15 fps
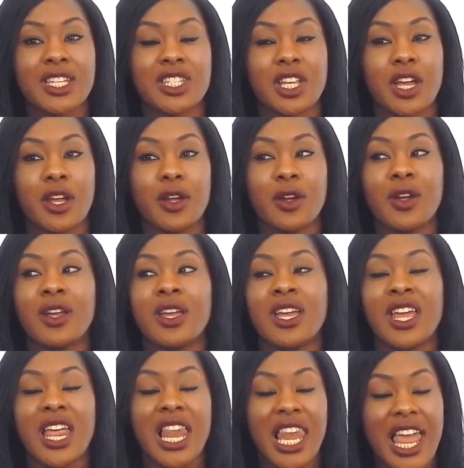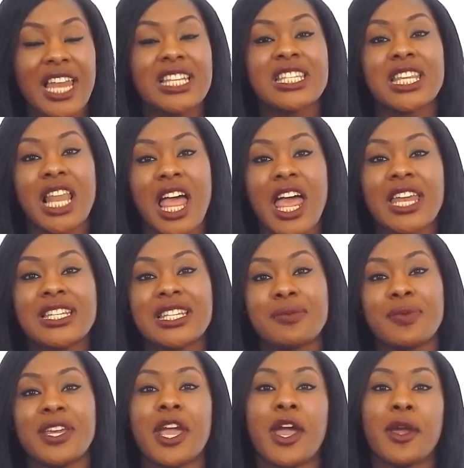So let's learn to
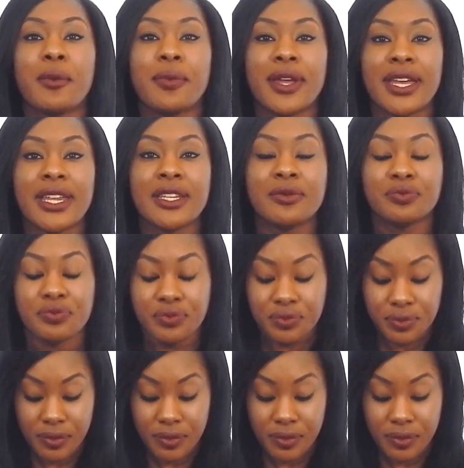be open.